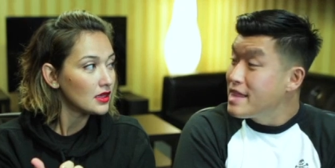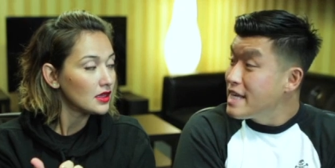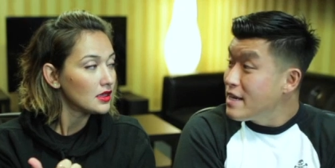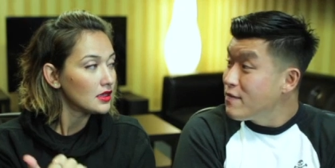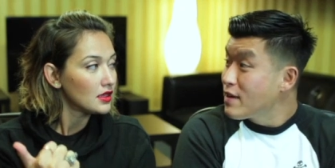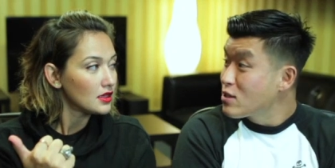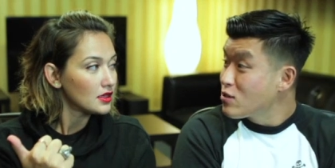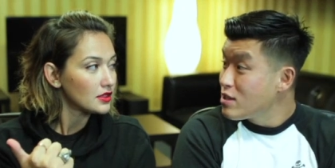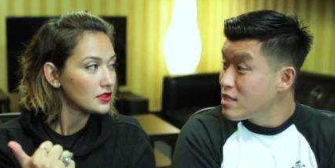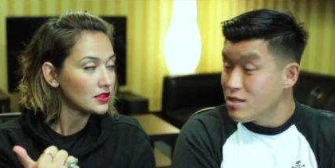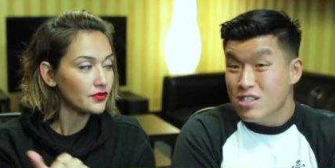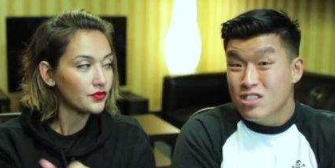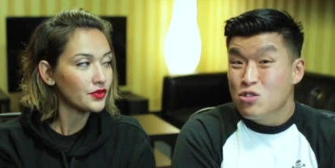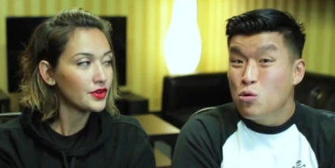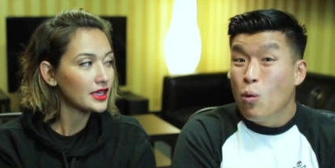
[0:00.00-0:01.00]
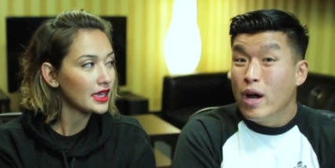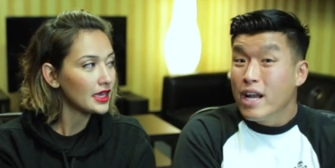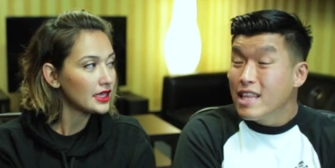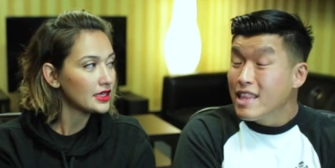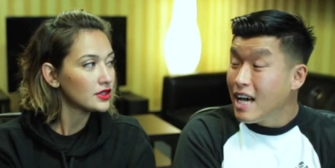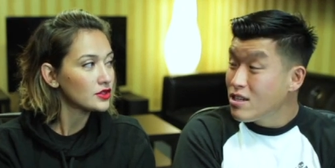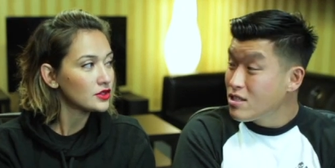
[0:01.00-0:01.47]
Speaker 1: mean the Victoria's Secret?
Speaker 2: There's
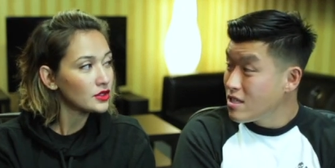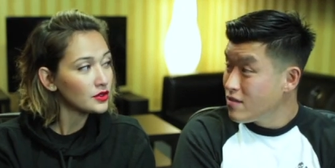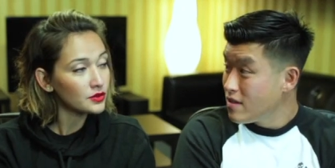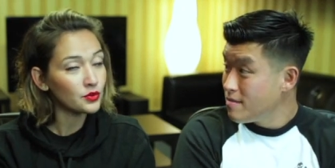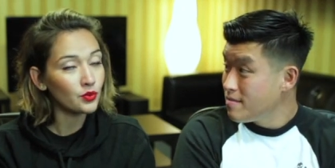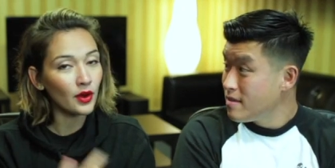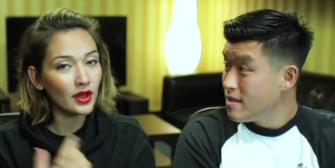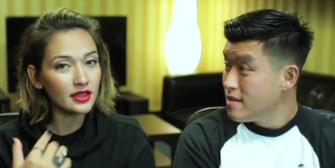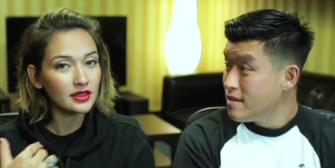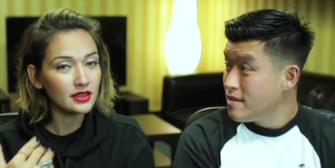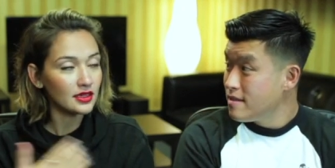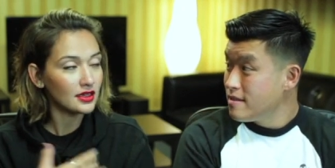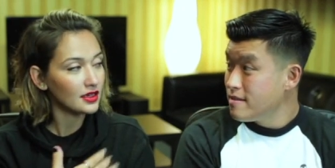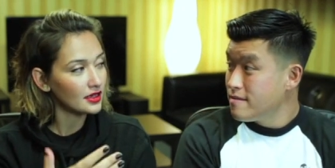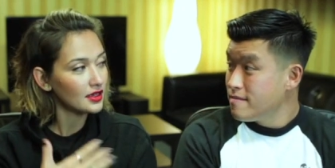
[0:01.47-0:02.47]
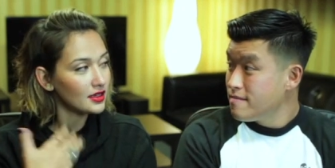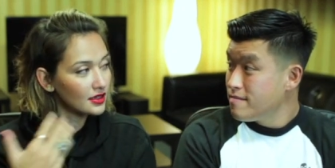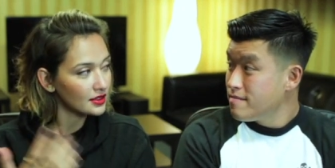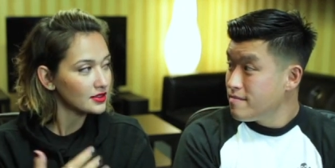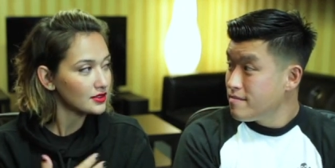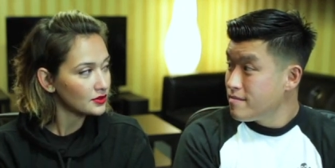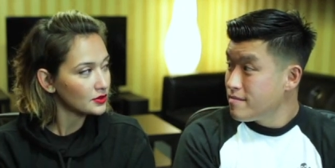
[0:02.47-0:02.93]
20,000 of them.
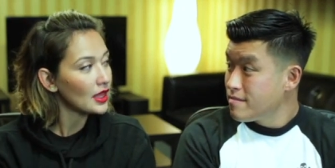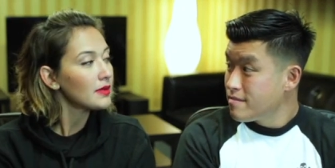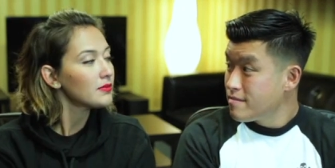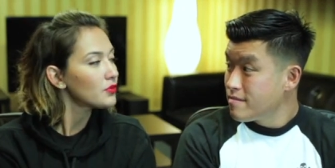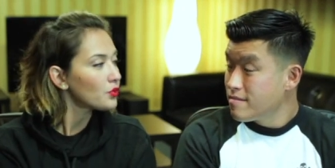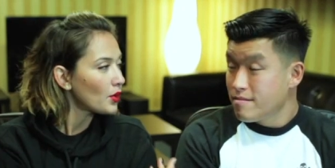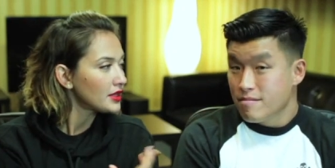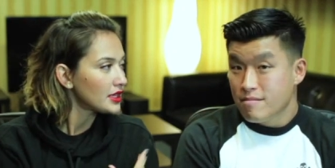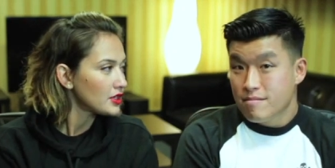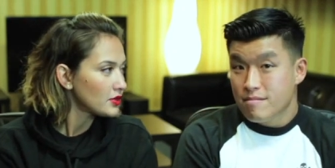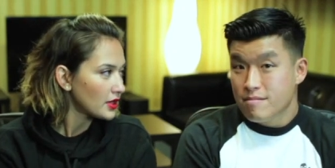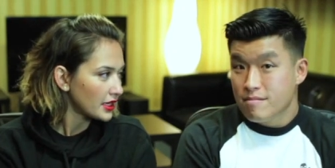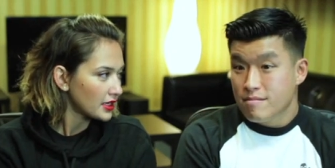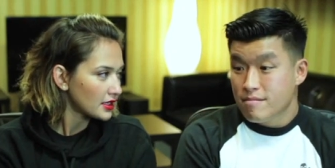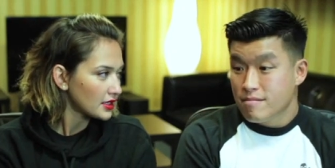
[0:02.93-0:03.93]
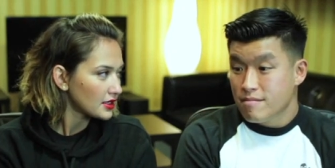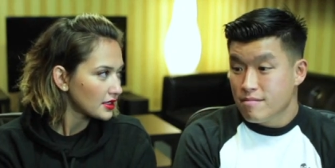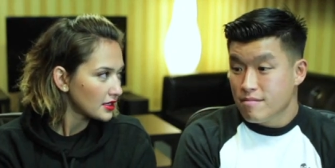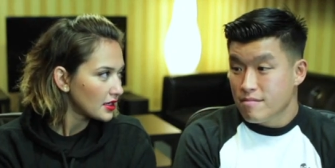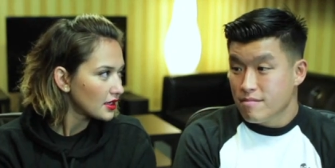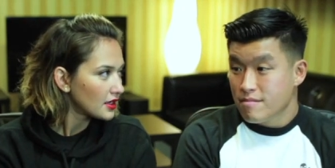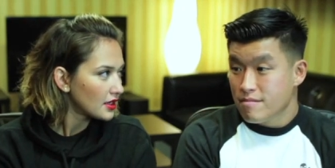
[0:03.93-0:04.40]
Name one that you like.
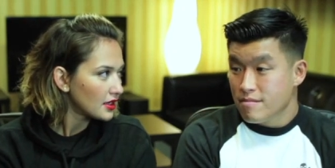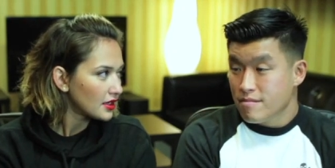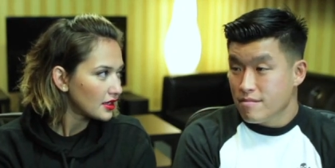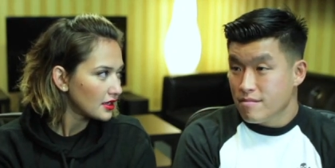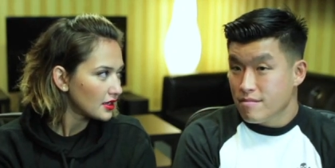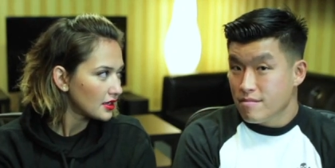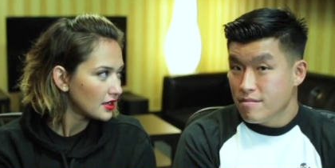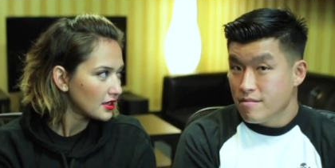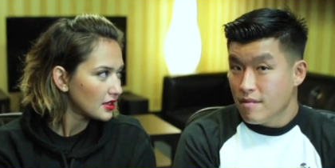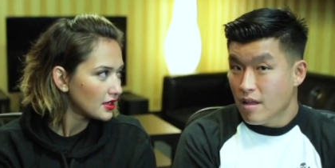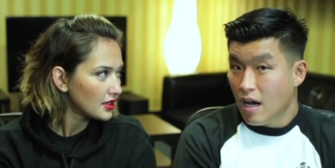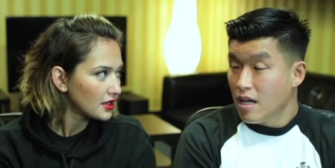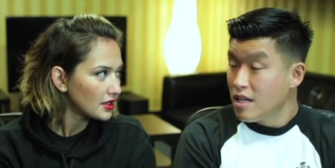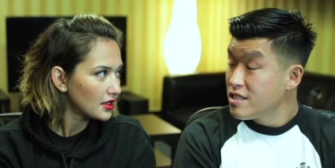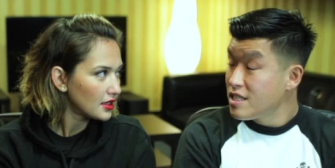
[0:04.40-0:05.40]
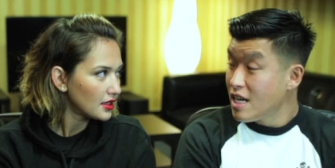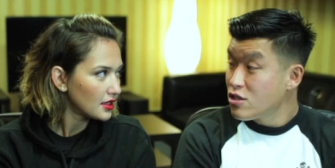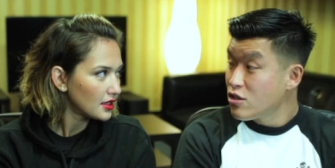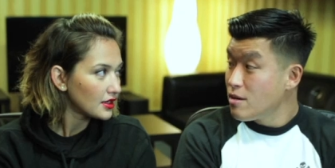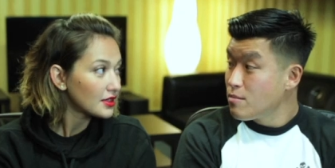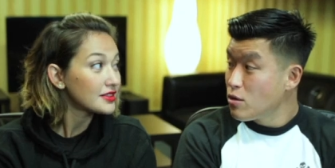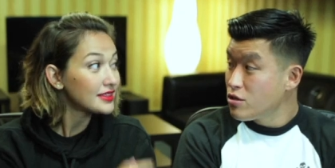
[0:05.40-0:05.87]

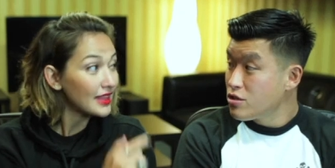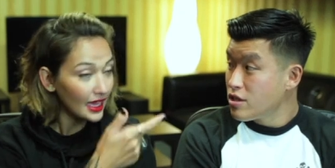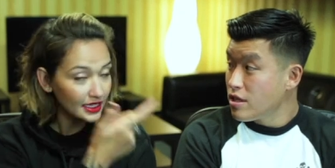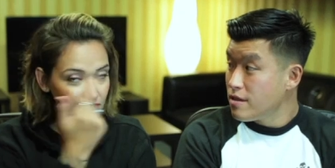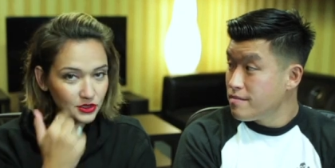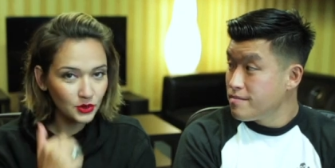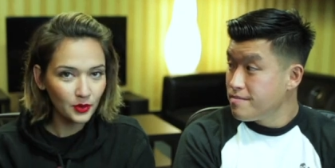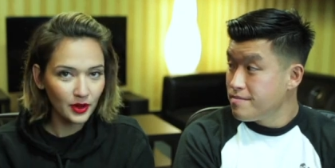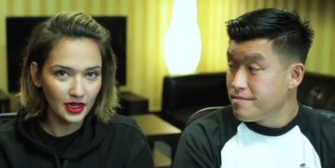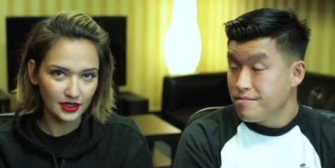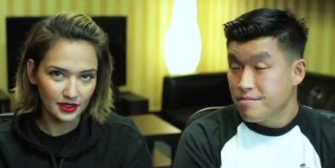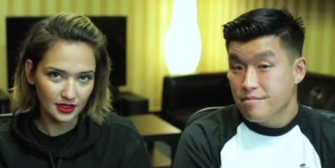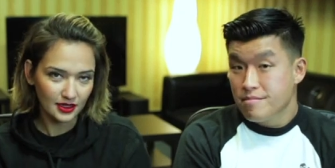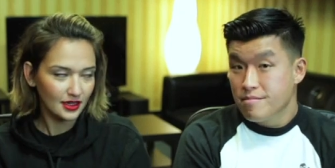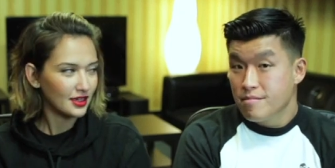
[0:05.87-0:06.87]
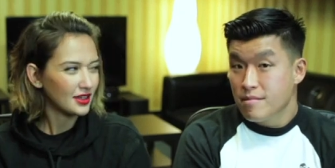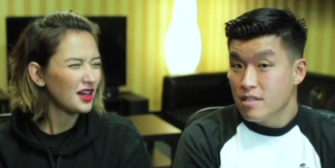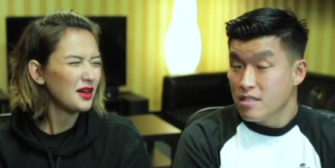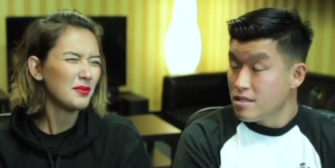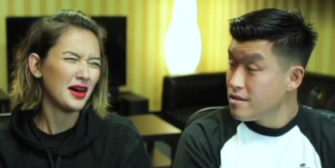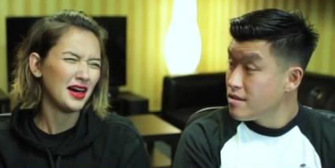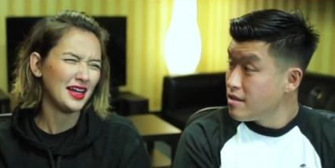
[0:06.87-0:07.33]
Speaker 1: Alessandra
Speaker 2: Ambrosio. That's the one.
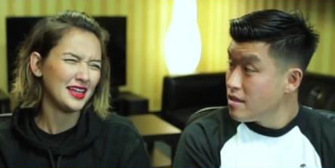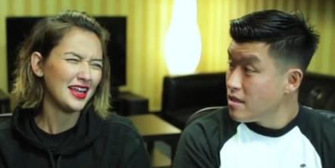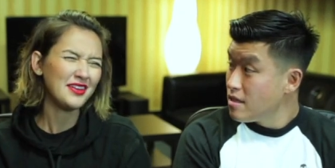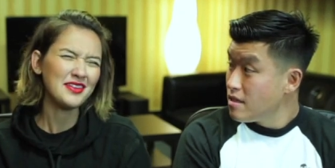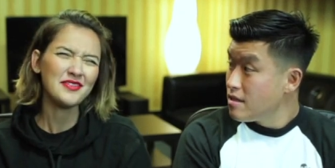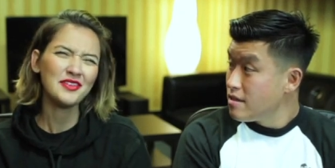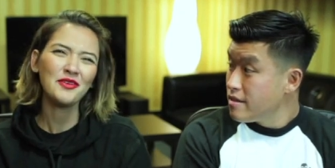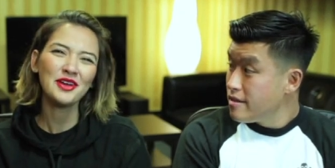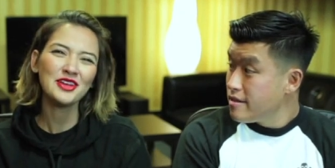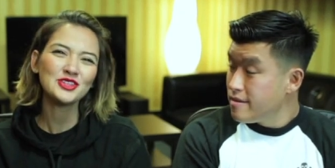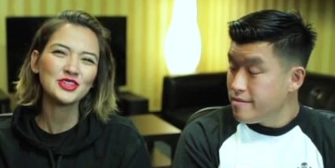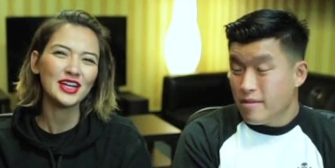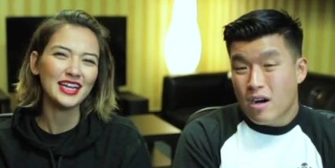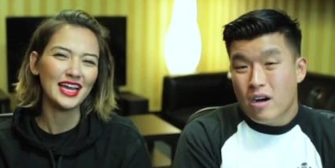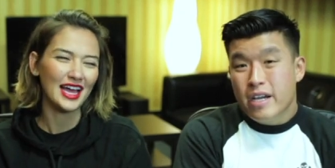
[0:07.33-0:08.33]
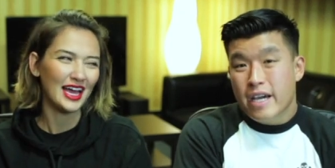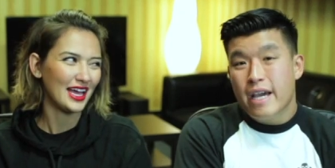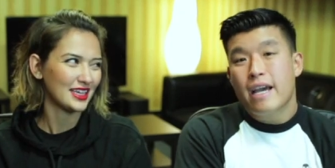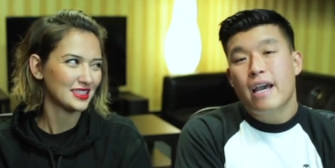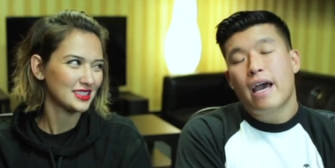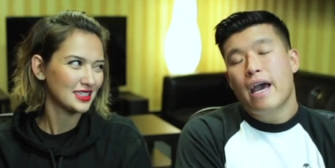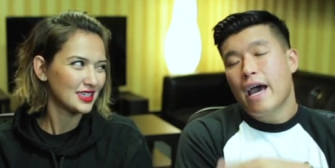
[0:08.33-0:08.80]
Come on, I don't even know why you're trying
Speaker 1: to
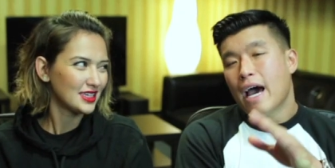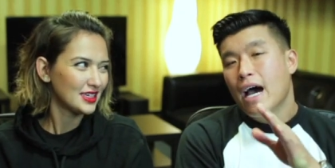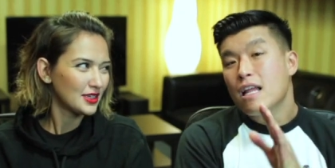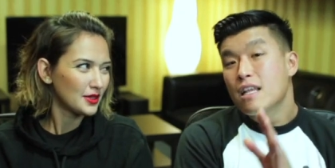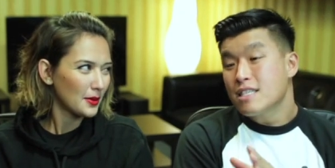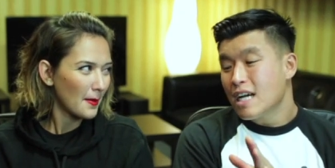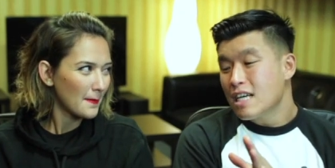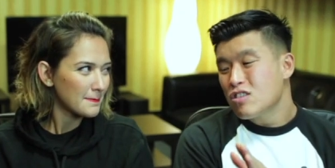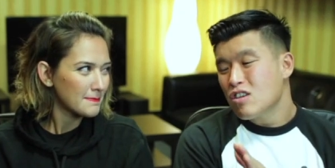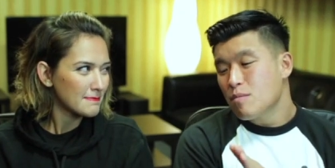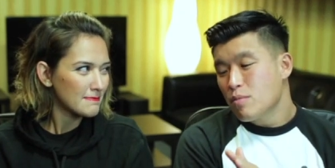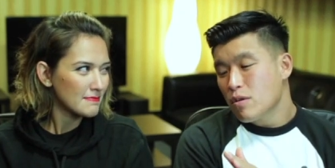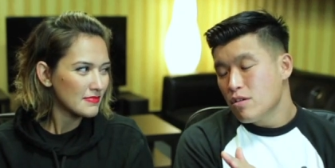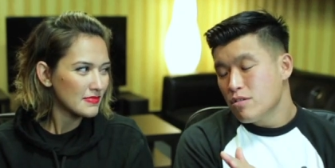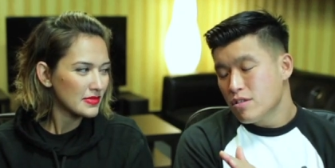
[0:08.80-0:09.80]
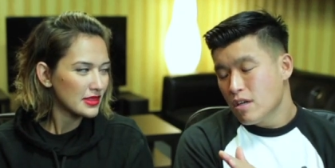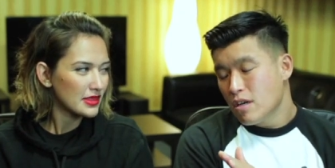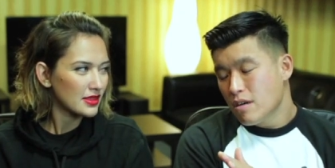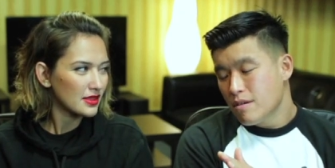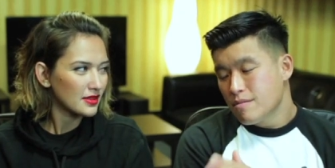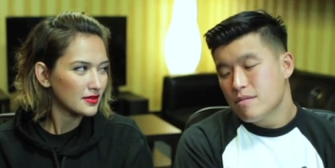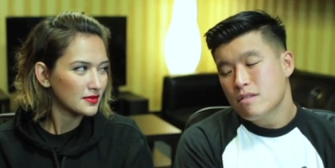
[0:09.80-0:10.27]
act. Alessandra
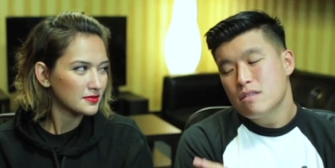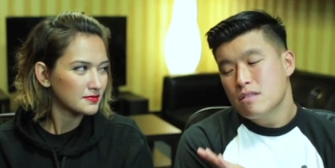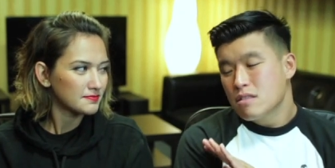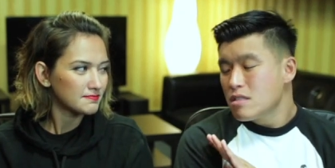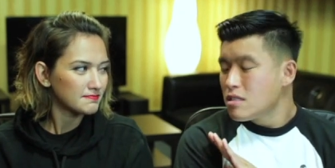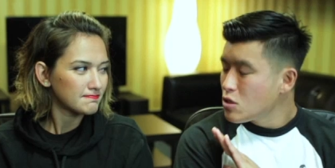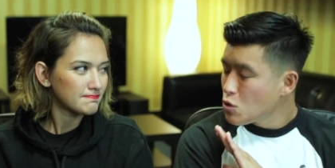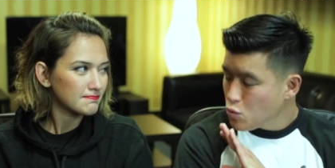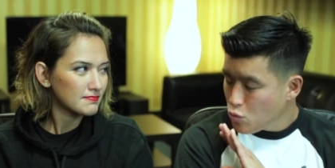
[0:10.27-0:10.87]
Ambrosio. She's